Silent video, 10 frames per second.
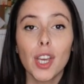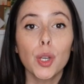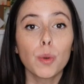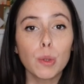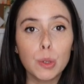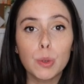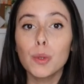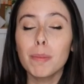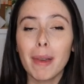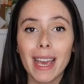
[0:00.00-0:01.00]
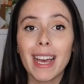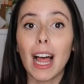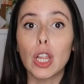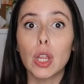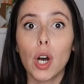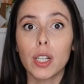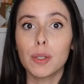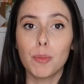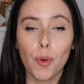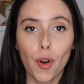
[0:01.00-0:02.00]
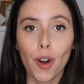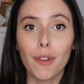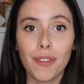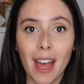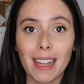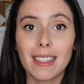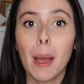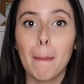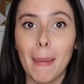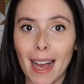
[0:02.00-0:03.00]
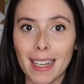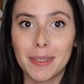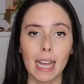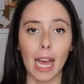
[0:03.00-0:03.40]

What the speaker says: you will soon make a lot more of that back.